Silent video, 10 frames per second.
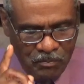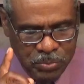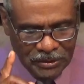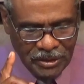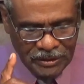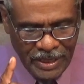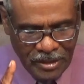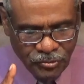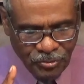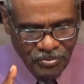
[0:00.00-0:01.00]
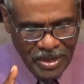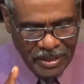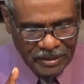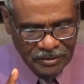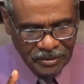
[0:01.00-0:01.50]
But the natural
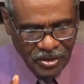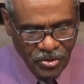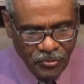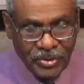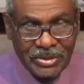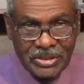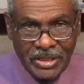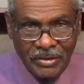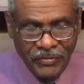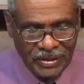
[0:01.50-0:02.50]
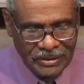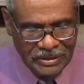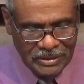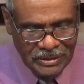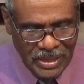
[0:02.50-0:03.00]
man receiveth
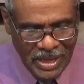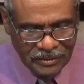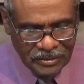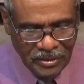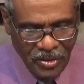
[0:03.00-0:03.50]
not